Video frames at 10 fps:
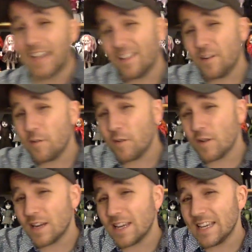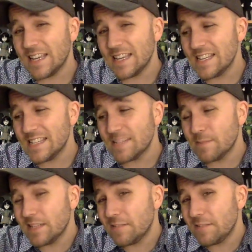Eleanor is
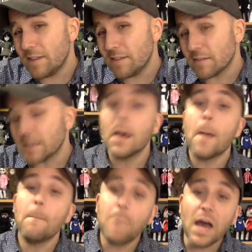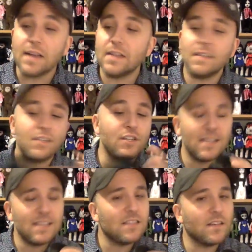my least favorite. But
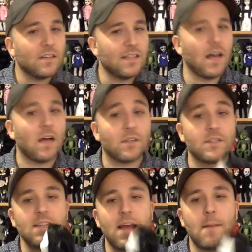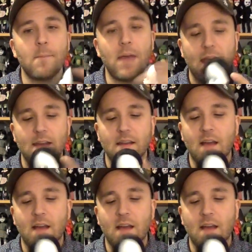she is a good doll. She's not bad.